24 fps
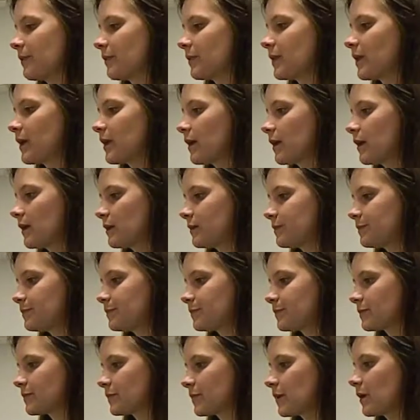1,
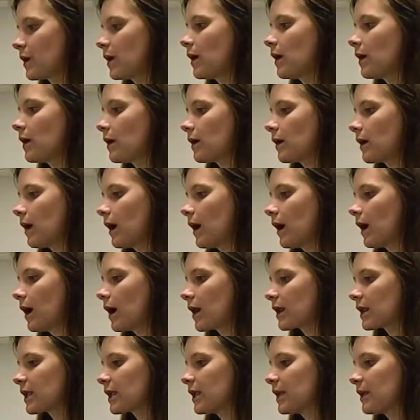2.
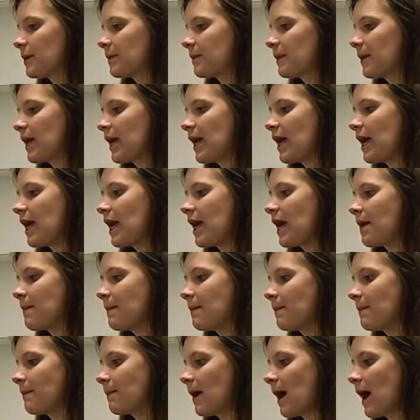Arrimé
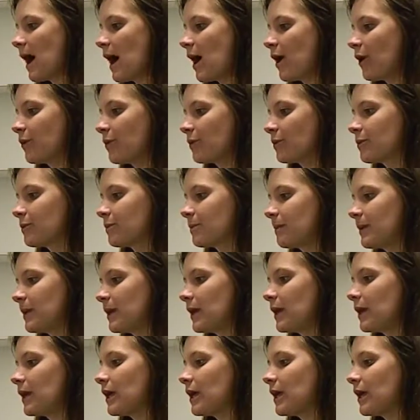me un
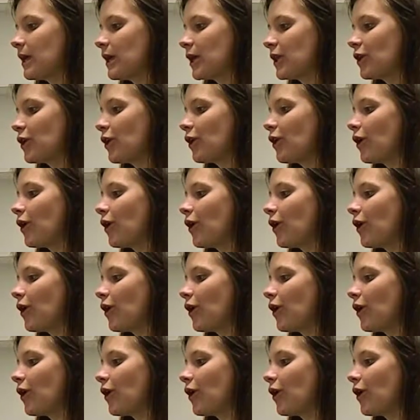pino